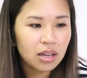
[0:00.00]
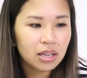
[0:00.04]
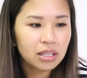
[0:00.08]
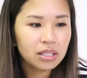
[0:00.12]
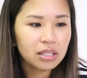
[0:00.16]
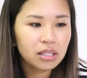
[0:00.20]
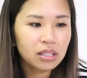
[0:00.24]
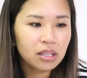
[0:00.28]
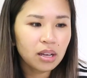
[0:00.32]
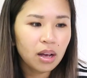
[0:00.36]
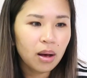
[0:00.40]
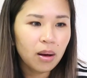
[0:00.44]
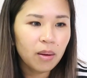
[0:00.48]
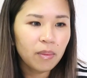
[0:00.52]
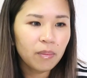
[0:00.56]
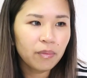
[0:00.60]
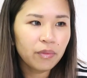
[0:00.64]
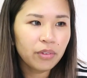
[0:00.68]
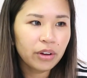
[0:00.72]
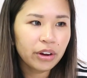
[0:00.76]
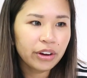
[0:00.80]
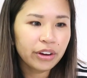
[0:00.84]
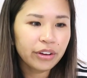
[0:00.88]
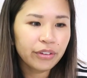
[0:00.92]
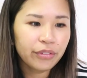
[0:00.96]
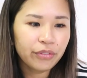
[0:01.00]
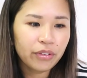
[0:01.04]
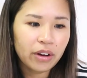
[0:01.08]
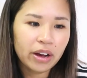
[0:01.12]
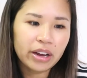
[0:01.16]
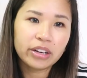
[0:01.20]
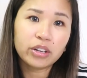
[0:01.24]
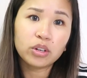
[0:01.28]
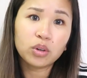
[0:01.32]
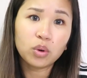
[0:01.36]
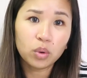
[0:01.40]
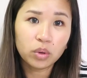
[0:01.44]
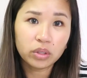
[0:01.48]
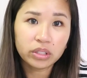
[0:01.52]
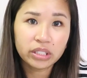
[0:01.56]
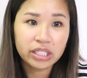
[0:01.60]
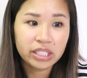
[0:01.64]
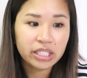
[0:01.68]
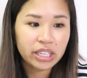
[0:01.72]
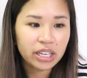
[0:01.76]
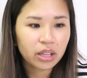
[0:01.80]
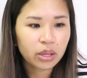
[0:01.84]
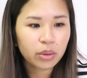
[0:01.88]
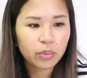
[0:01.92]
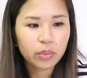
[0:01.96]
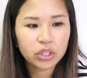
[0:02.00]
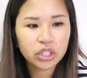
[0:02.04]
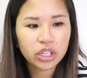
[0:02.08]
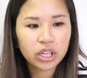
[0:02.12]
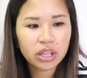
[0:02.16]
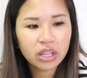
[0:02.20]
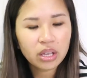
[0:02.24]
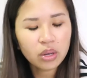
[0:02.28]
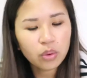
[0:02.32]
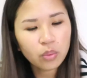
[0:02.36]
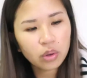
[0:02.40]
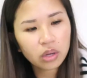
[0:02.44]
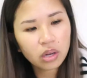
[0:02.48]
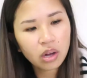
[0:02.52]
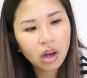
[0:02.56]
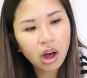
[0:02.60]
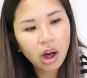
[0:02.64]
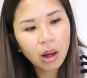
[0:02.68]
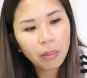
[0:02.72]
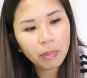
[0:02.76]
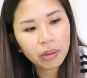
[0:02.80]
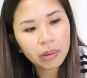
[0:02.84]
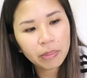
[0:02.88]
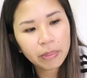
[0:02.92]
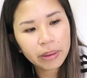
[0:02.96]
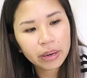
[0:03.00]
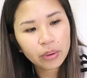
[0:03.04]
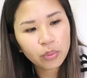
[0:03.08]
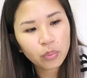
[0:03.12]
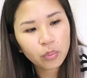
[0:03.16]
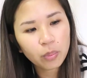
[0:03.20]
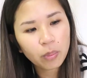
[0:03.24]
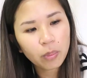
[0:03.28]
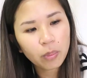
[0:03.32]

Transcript: some very fine gold detailing, which I think will complement